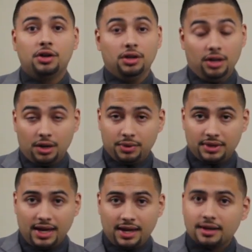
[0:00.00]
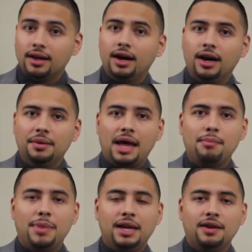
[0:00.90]
Good luck with that.
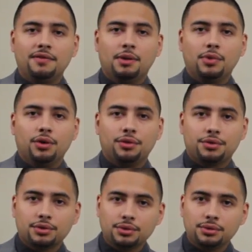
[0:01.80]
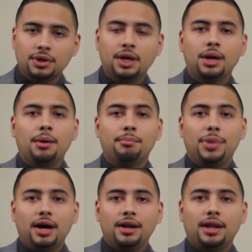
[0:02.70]
Not many of them go through,
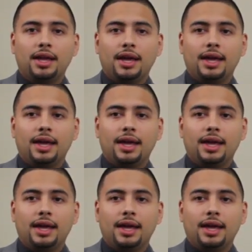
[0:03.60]
but